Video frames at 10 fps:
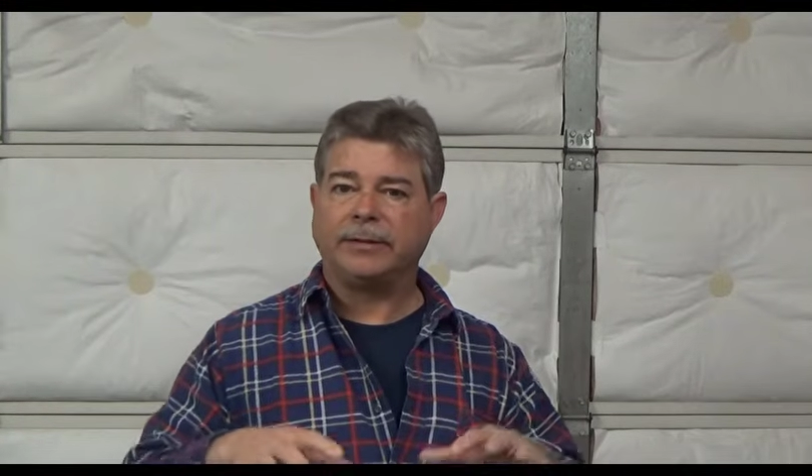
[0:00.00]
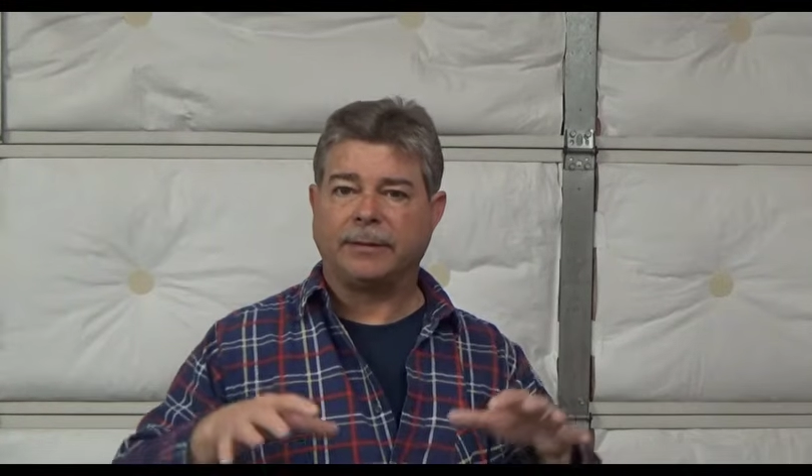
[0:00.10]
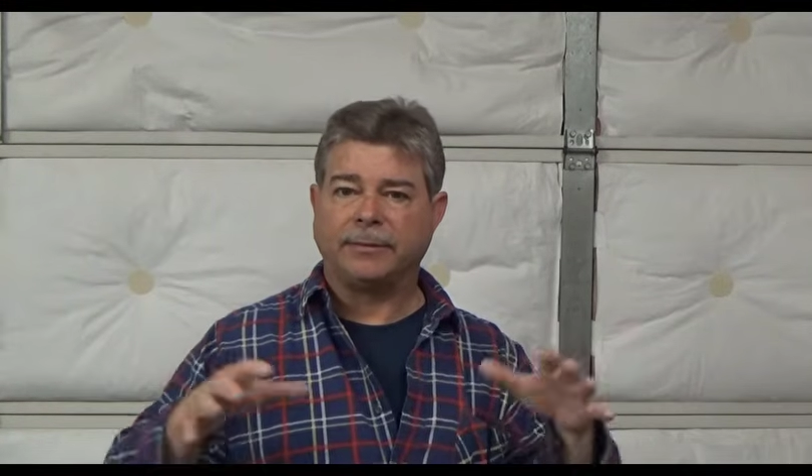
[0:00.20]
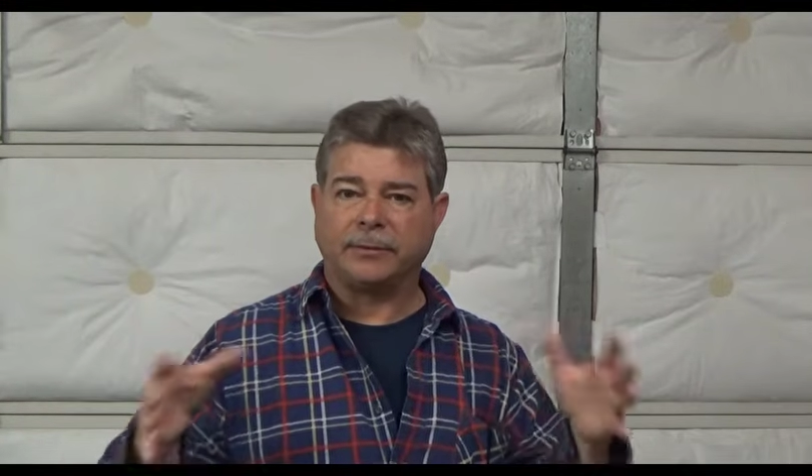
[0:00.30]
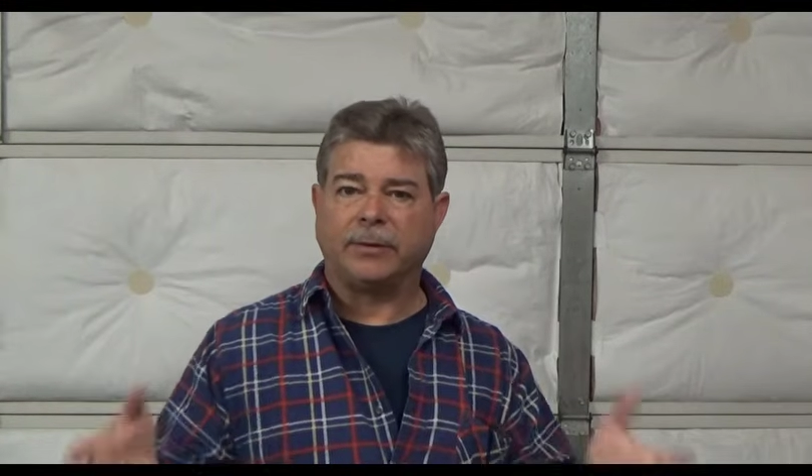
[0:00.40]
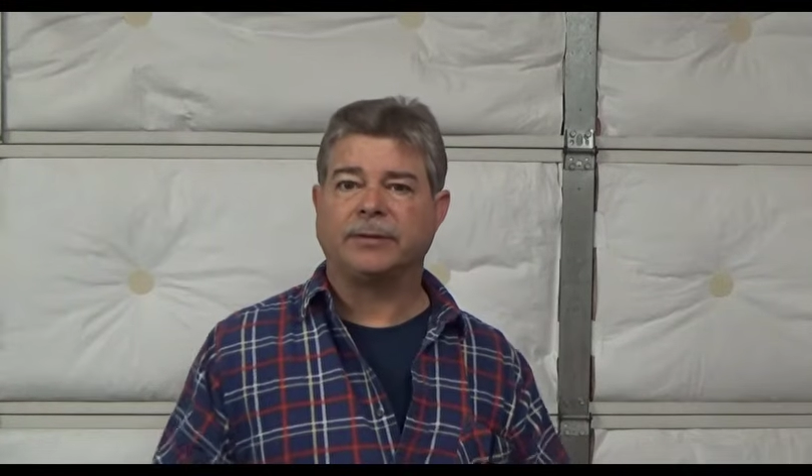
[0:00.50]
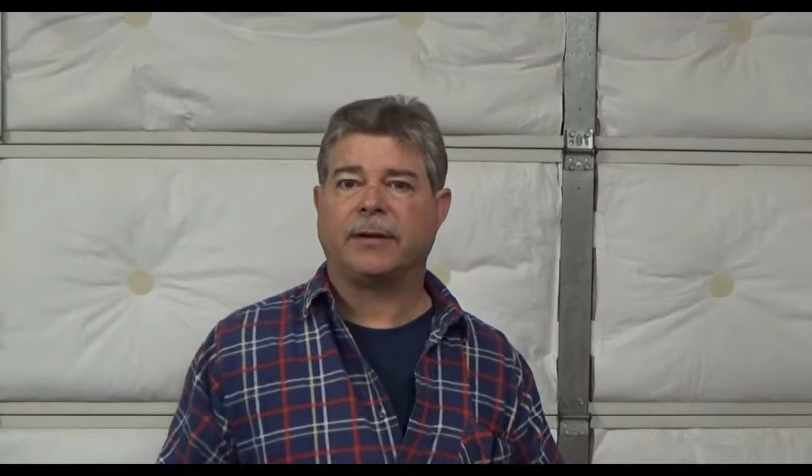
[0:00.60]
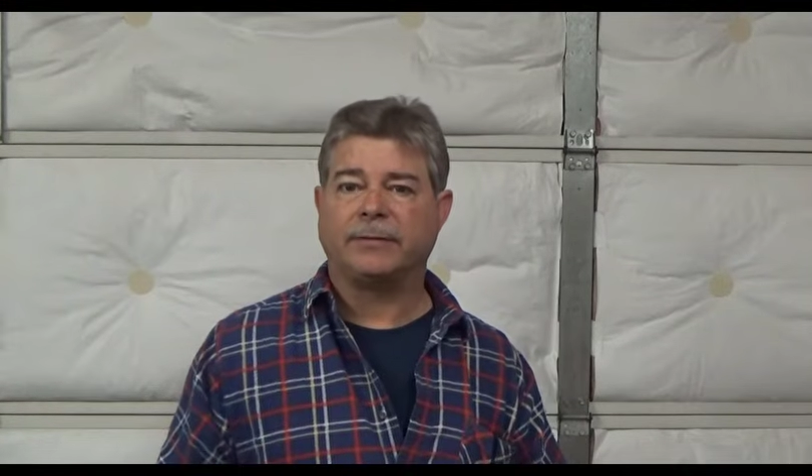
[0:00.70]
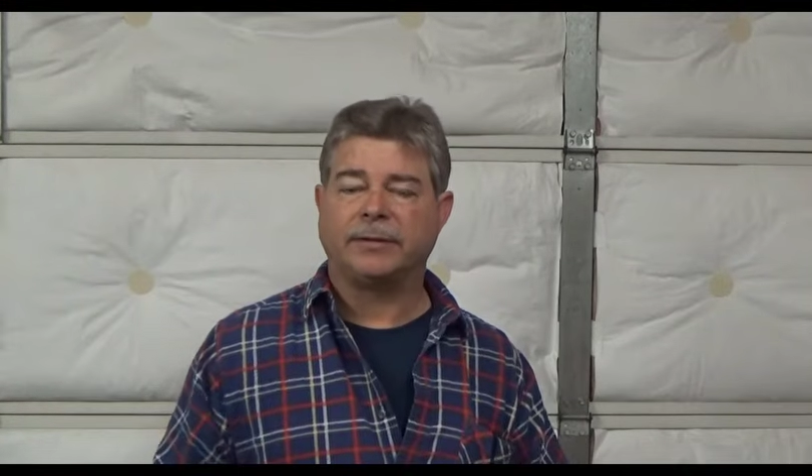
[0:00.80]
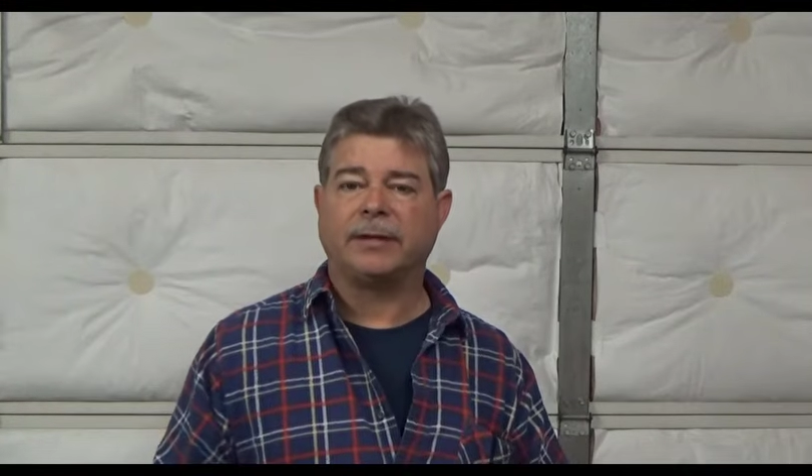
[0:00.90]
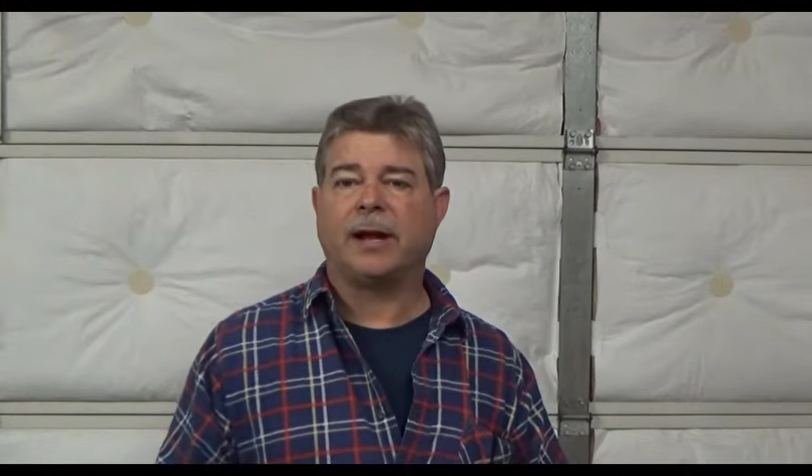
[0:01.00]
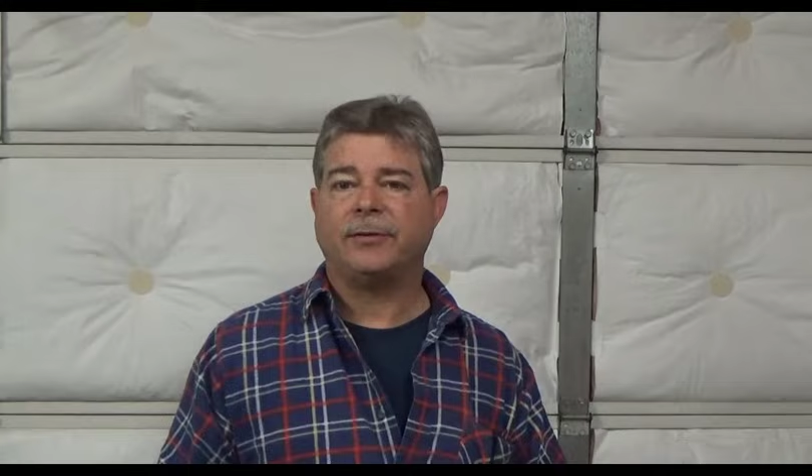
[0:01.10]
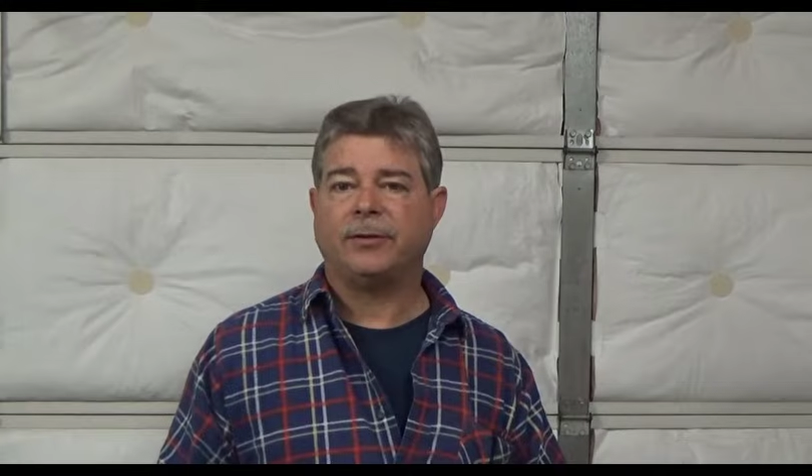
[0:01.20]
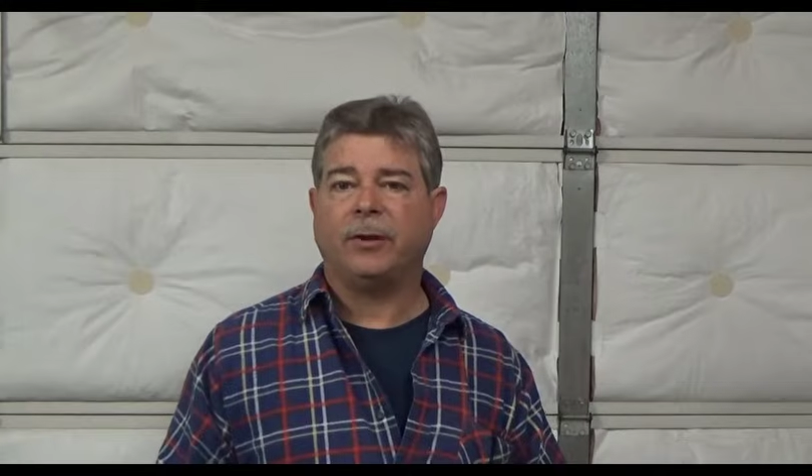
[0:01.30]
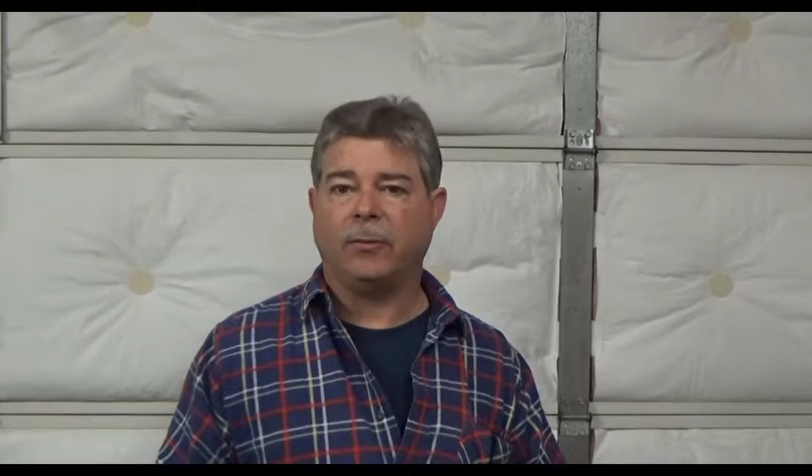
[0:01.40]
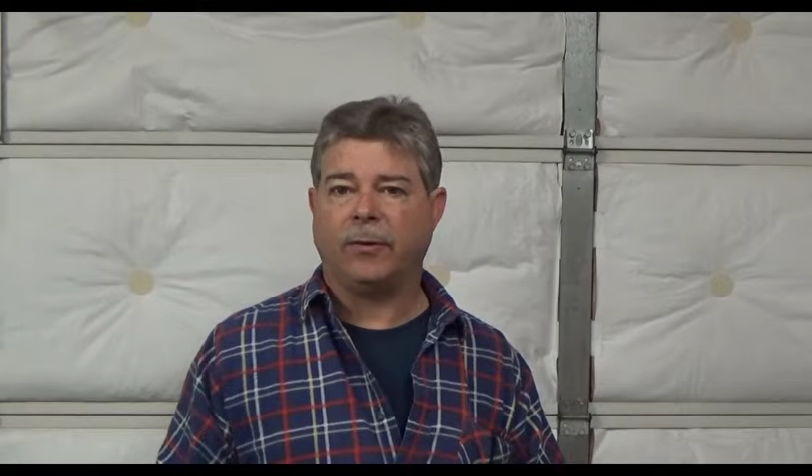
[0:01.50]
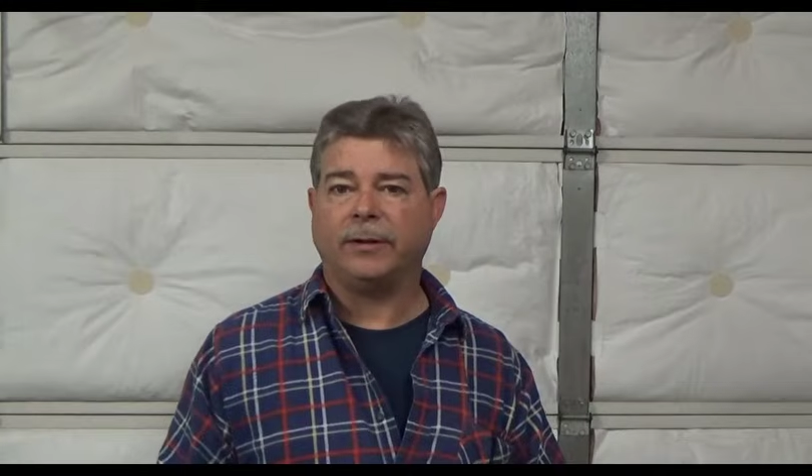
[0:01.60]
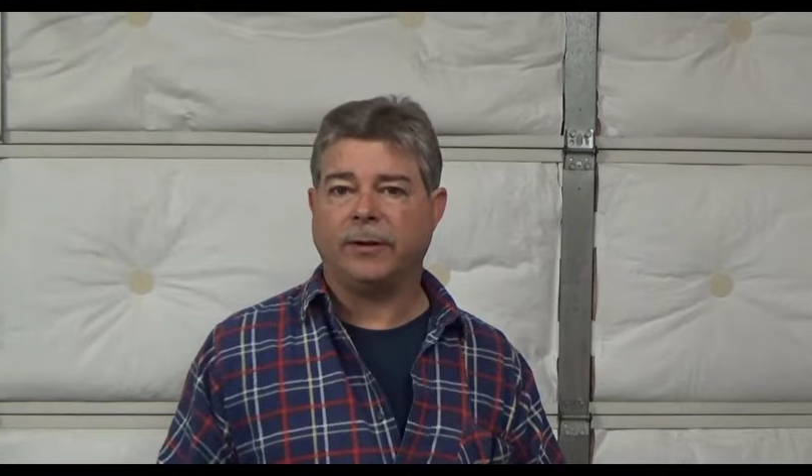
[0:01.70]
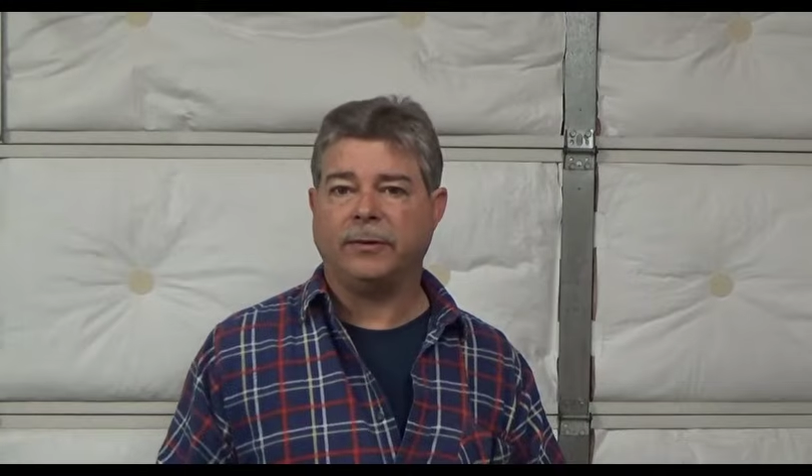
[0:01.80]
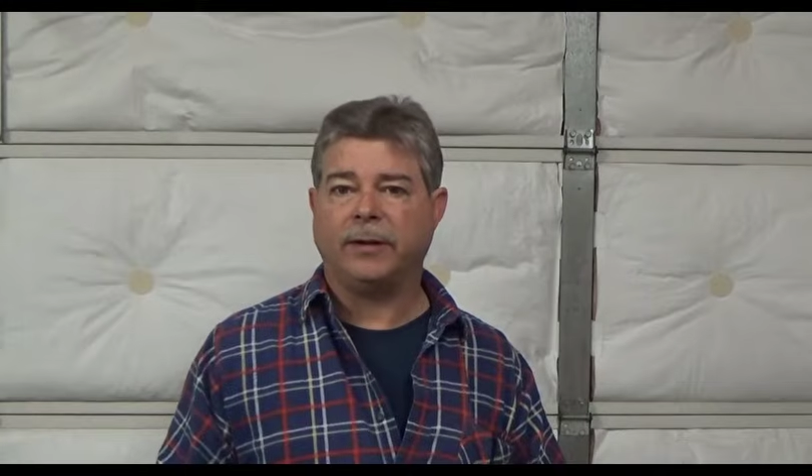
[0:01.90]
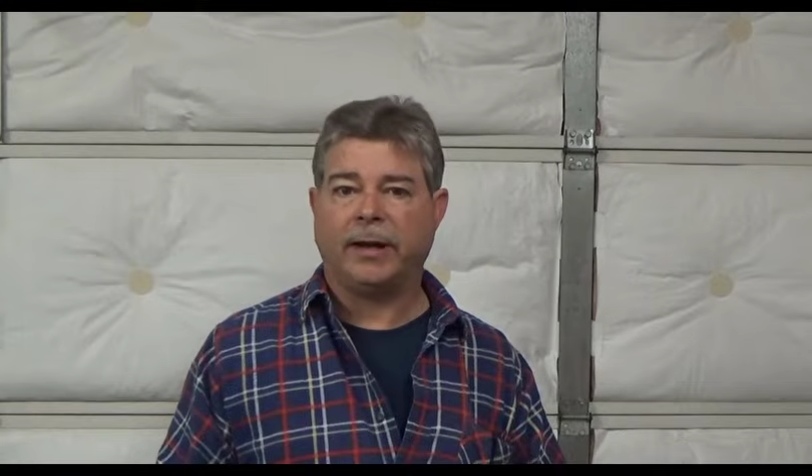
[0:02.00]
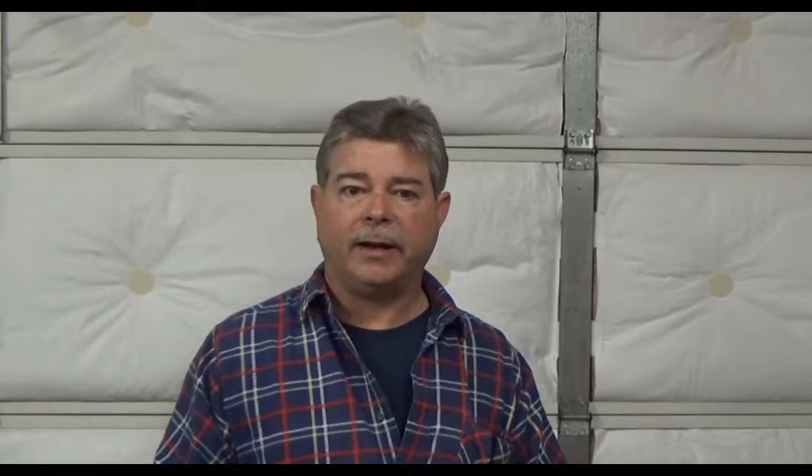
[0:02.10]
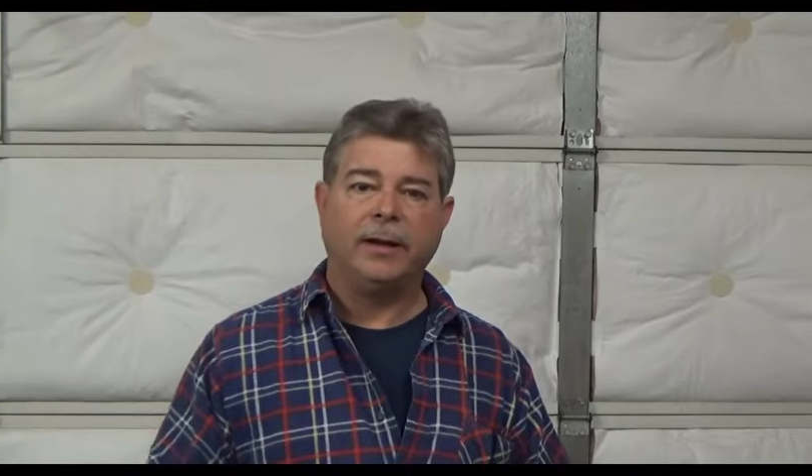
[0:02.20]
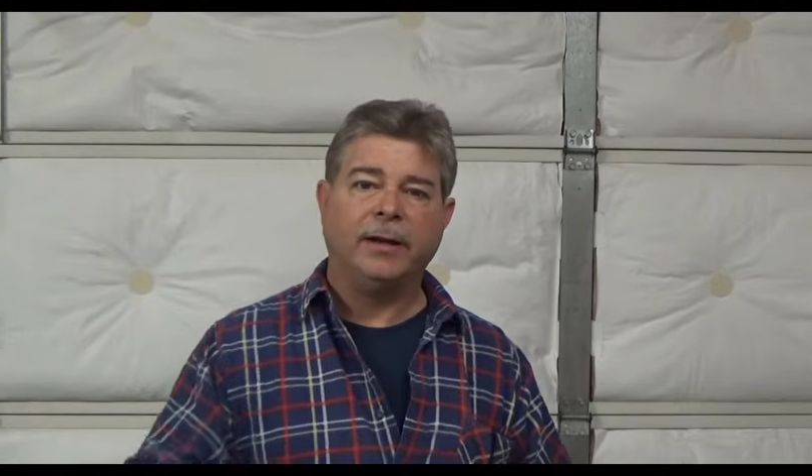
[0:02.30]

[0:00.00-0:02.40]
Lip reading: sometimes it runs off the sides and you don't want it to do that.